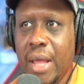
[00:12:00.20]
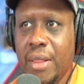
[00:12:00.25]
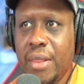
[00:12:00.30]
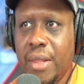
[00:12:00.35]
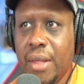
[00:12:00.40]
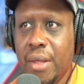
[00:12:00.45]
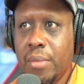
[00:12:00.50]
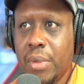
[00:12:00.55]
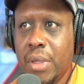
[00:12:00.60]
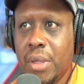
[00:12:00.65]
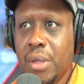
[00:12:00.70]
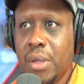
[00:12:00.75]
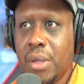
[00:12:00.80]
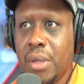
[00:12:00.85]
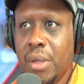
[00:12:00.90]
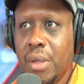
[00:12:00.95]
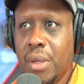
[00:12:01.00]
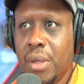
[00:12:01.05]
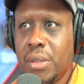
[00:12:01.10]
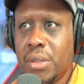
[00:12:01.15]
them.
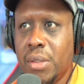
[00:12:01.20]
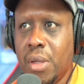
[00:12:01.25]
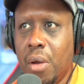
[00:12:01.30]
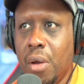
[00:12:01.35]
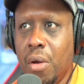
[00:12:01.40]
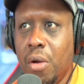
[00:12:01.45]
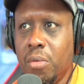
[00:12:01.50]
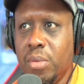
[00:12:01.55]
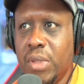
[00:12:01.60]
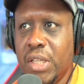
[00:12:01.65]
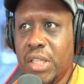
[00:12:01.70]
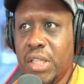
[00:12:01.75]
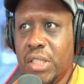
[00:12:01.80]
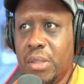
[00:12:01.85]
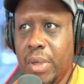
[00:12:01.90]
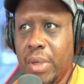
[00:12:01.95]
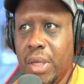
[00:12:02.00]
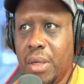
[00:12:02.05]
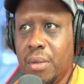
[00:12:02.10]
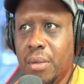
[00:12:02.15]
So I hope this
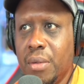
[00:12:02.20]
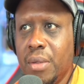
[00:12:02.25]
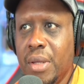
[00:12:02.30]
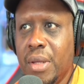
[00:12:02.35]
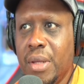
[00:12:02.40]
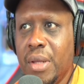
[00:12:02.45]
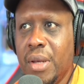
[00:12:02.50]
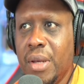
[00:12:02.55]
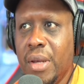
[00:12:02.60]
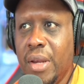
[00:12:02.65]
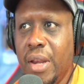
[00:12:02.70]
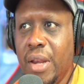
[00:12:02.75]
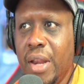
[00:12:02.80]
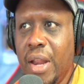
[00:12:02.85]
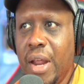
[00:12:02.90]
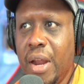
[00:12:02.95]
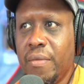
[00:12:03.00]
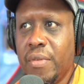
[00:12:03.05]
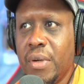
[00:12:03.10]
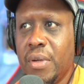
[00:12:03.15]
bill
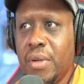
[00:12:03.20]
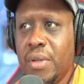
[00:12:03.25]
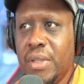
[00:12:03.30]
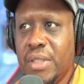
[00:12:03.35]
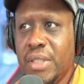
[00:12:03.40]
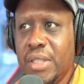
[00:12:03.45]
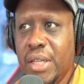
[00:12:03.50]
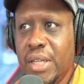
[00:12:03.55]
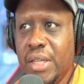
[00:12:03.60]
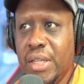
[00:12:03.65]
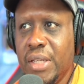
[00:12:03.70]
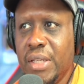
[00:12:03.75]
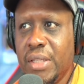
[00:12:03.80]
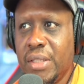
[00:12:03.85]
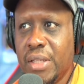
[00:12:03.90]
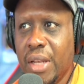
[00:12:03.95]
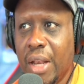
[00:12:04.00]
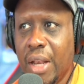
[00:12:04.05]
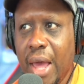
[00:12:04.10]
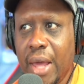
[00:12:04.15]
never sees
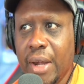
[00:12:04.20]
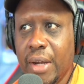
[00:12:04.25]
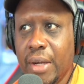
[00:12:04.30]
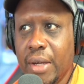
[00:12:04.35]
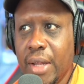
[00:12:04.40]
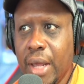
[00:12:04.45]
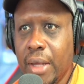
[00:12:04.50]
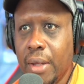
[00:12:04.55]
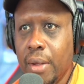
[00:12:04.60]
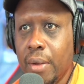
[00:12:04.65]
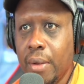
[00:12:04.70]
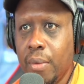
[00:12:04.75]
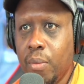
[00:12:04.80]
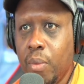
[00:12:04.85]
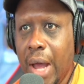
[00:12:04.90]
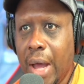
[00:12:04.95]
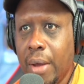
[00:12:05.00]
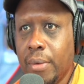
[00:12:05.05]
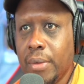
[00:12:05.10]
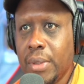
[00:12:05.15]
the light of day.
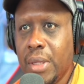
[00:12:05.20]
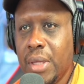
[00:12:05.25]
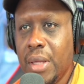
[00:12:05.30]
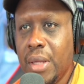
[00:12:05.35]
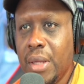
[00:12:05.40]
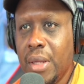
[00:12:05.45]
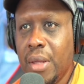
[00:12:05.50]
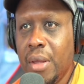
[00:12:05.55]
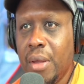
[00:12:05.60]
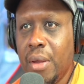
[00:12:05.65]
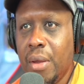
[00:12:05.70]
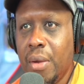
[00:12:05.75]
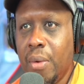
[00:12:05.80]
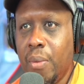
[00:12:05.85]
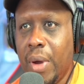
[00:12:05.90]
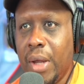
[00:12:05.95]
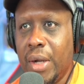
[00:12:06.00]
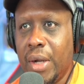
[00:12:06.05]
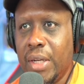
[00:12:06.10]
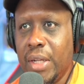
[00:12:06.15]
Wow.
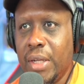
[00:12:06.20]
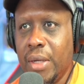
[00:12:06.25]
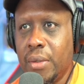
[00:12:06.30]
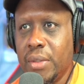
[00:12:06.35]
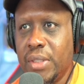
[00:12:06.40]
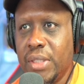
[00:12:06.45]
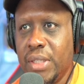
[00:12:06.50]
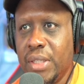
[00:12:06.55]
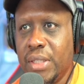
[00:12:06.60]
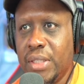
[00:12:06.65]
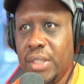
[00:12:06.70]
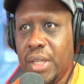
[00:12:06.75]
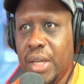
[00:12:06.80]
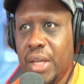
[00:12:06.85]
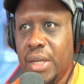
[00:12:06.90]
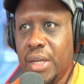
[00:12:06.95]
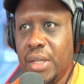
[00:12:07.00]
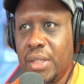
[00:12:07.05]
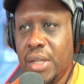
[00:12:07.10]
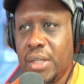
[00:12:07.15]
While the DOC
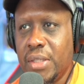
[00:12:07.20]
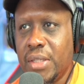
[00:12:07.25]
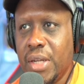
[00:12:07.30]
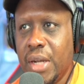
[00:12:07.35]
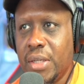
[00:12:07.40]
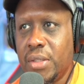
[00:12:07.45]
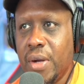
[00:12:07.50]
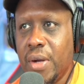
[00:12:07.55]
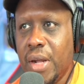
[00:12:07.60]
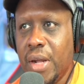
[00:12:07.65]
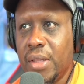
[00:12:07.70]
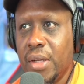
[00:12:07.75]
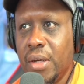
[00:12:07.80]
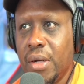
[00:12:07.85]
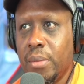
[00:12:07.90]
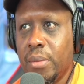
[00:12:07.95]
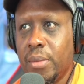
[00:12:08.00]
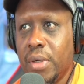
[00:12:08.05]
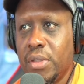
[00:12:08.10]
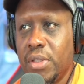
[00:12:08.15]
said it does not track the
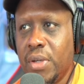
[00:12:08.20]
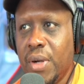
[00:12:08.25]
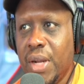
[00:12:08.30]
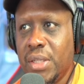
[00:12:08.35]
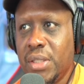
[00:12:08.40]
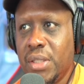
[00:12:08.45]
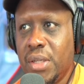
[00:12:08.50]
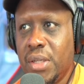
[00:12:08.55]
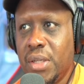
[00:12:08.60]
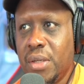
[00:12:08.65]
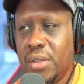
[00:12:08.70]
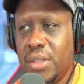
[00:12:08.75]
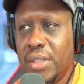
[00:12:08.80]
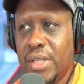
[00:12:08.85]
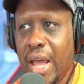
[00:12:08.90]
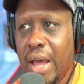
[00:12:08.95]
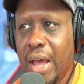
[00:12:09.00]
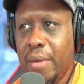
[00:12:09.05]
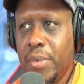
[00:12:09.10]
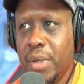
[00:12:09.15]
number of transgender
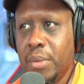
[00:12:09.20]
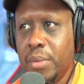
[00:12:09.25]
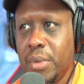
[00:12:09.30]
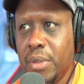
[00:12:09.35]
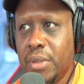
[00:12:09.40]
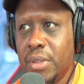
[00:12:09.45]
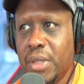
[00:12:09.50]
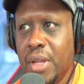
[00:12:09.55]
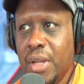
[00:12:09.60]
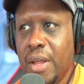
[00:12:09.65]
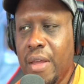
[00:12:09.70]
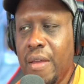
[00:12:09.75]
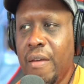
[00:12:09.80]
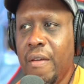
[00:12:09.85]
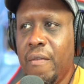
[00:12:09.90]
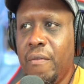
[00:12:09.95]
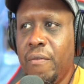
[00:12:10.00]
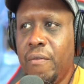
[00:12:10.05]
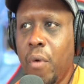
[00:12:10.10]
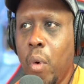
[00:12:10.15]
staff members,
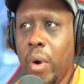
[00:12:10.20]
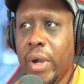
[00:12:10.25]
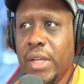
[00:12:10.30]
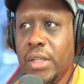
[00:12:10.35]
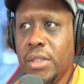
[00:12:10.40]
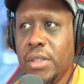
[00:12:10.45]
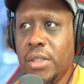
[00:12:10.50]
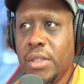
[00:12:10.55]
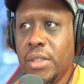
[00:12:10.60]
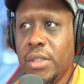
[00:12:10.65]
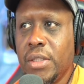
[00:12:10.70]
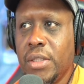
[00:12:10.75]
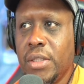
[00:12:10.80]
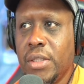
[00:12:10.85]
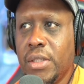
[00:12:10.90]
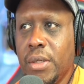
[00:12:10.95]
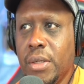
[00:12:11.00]
42